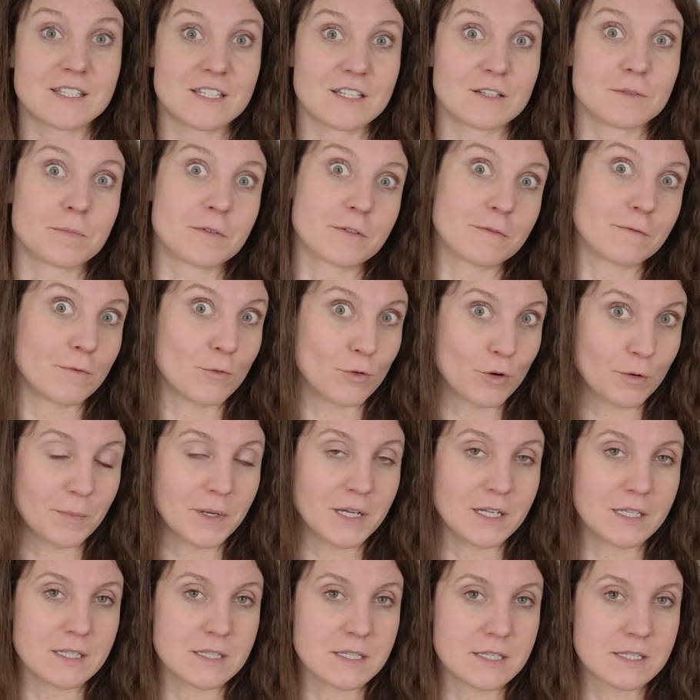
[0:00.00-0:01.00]
Seal
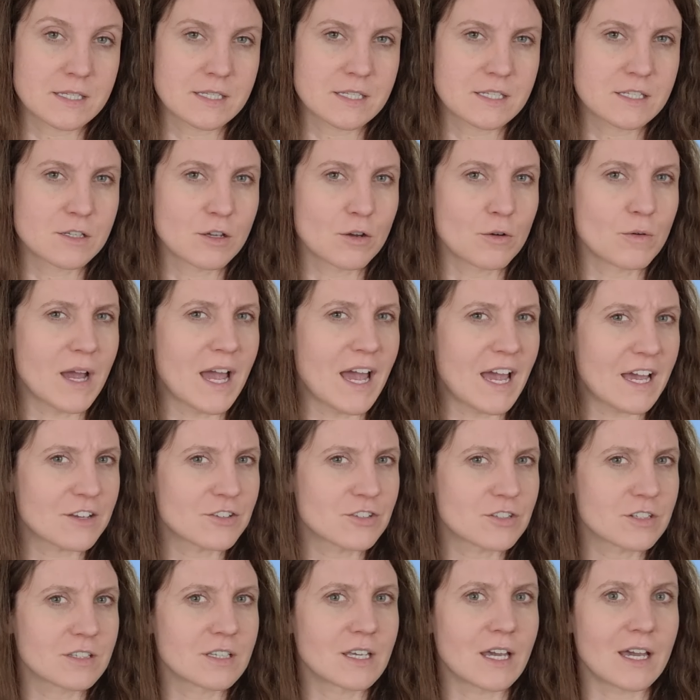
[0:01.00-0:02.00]
Performance. So
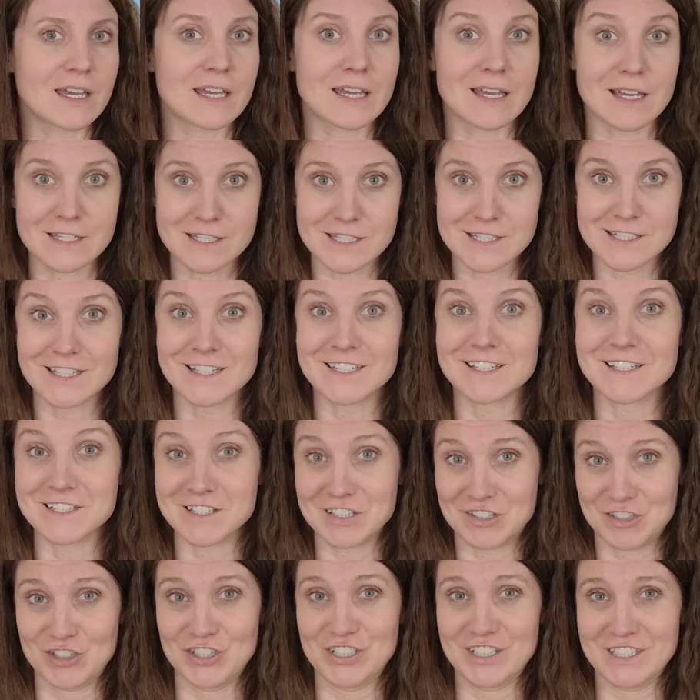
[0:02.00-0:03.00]
actually, I guess it
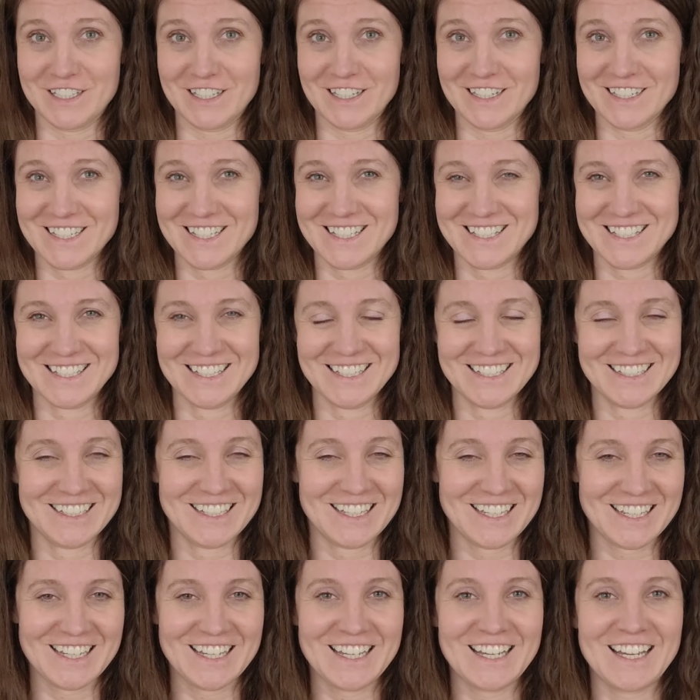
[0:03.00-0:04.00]
is genius.
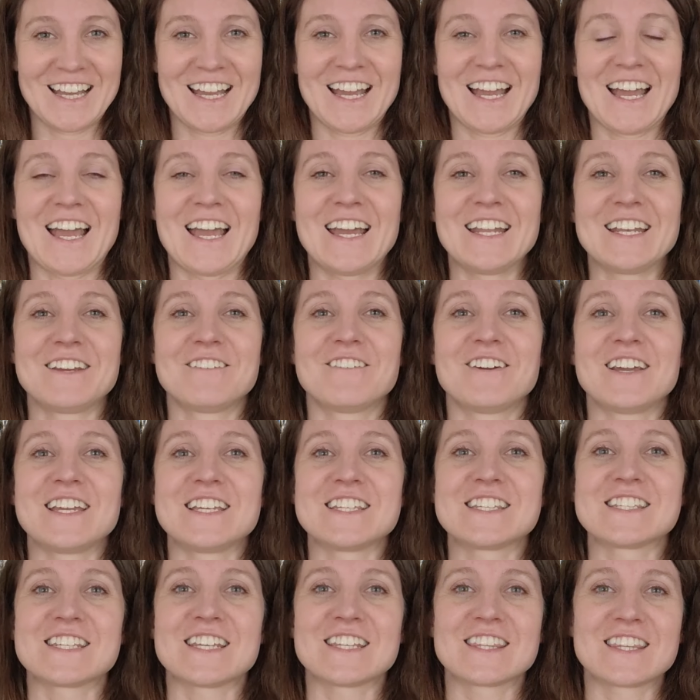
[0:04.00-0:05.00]

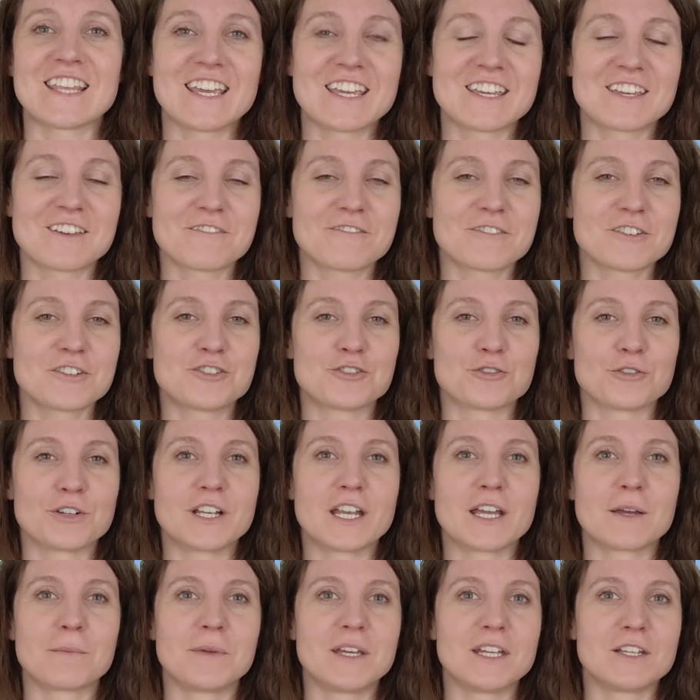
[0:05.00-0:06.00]
Anyways, thank you for
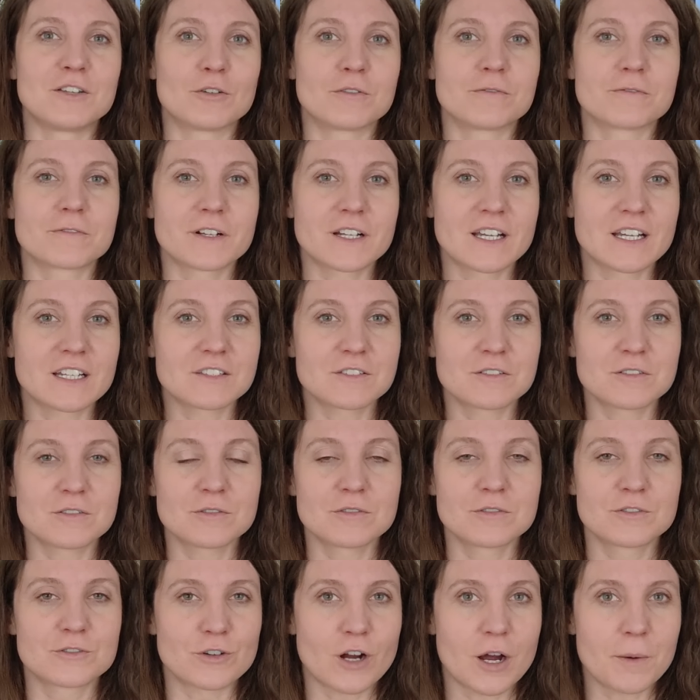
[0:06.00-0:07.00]
joining me. Don't forget
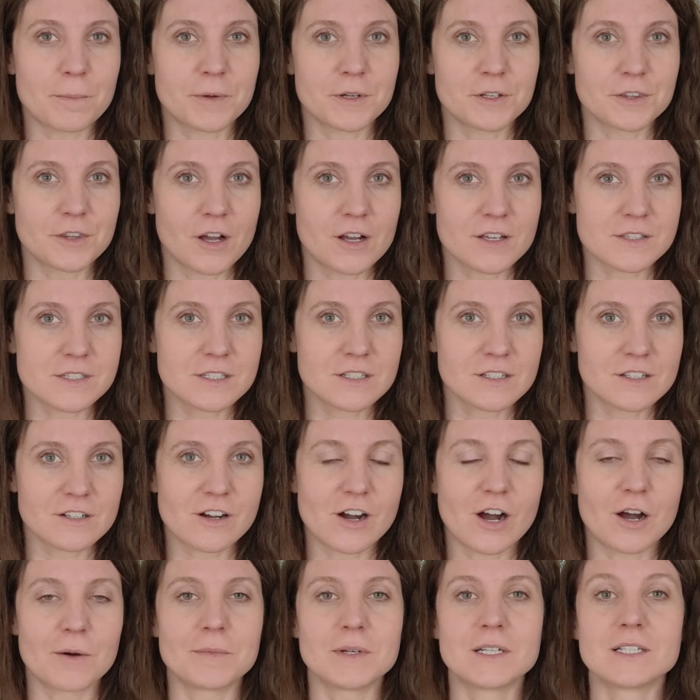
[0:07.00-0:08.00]
to drop your thoughts in the
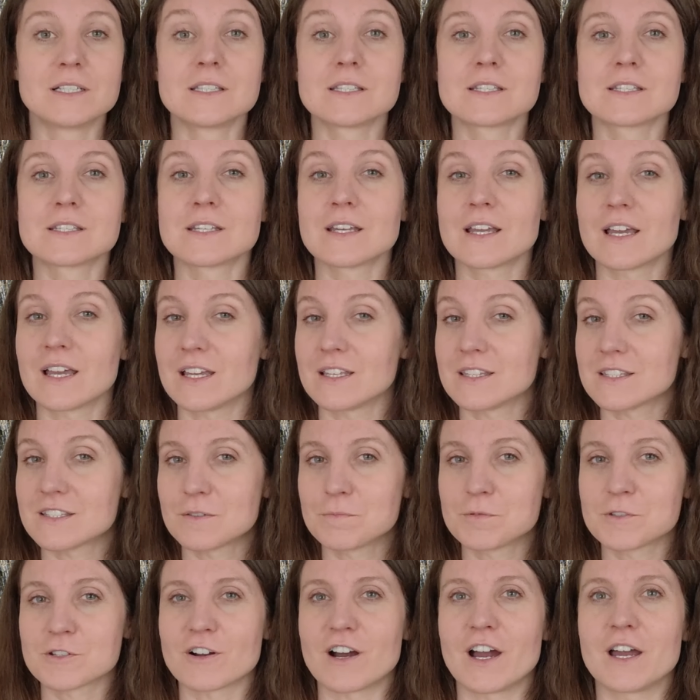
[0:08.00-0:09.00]
comments and
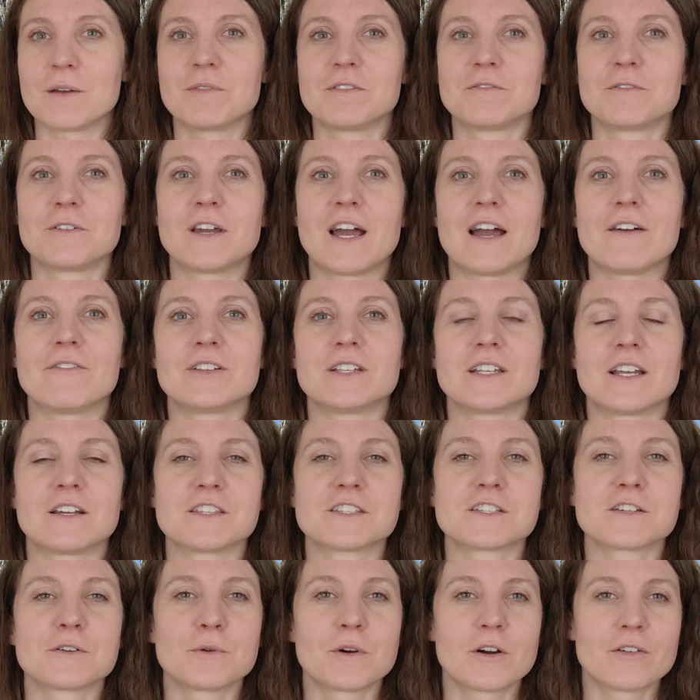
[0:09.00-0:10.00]
subscribe if you haven't
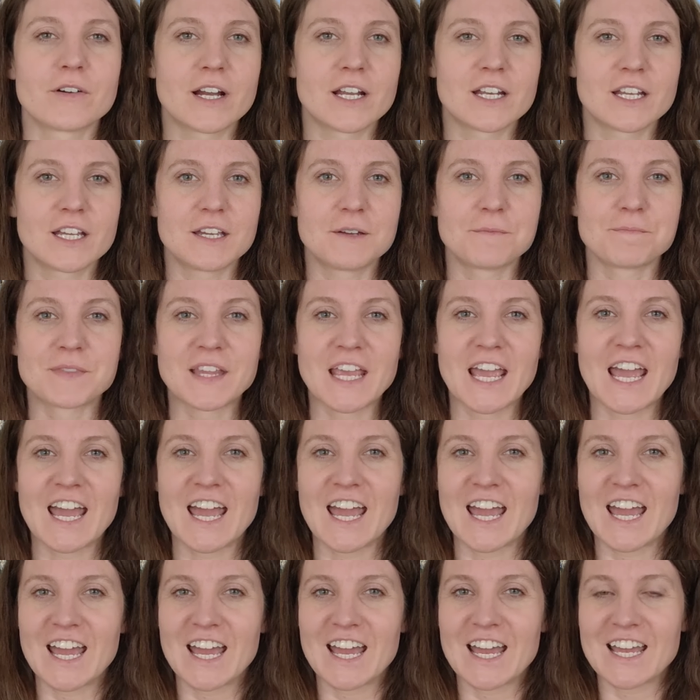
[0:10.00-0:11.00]
done so already.
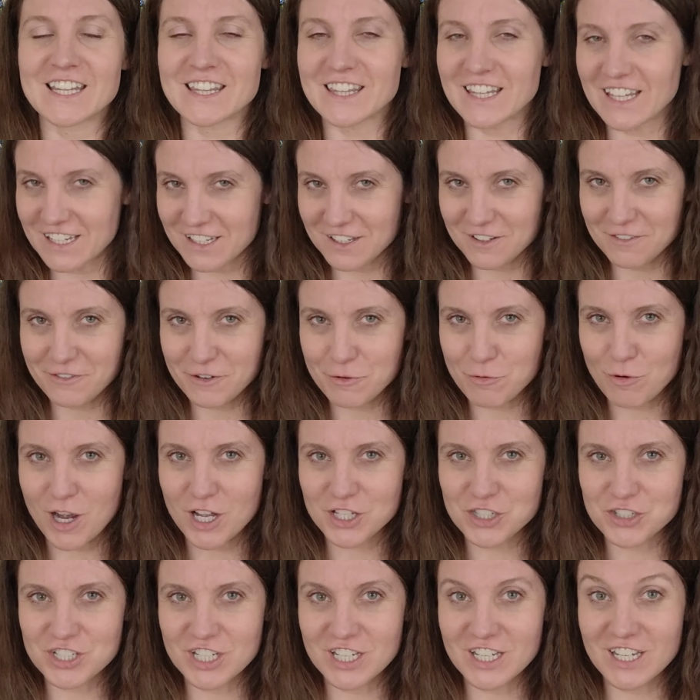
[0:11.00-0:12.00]
Thank you for
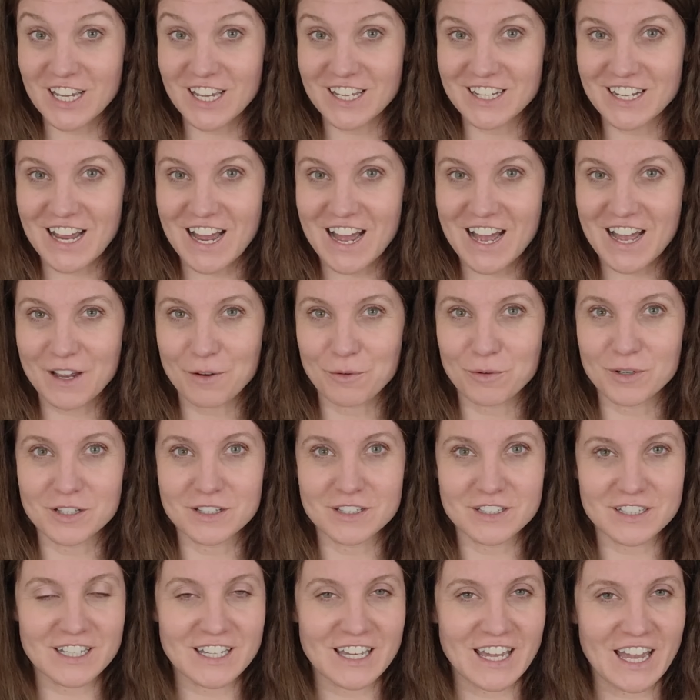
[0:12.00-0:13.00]
watching, and I
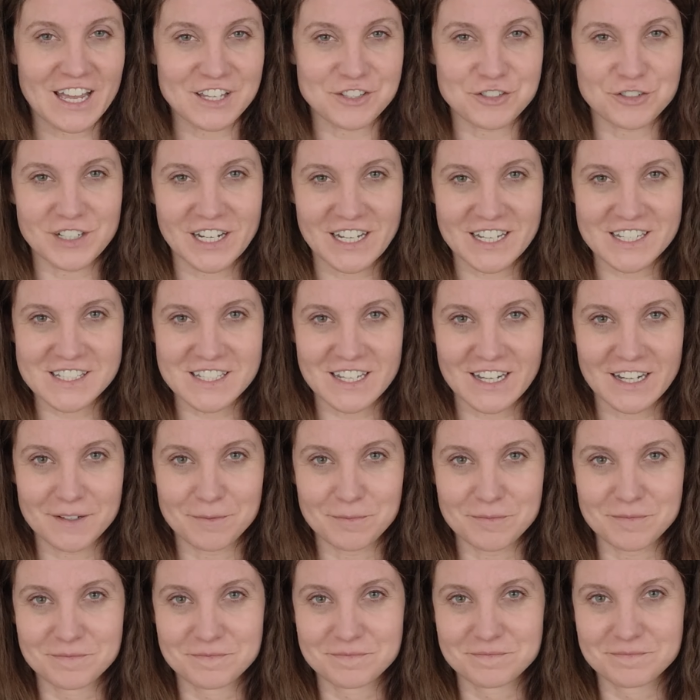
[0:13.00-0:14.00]
will catch you next
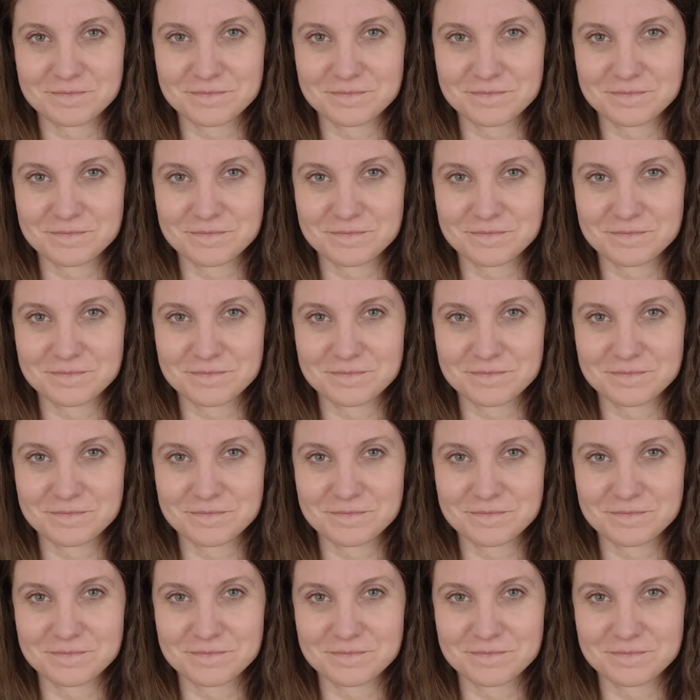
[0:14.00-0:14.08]
time.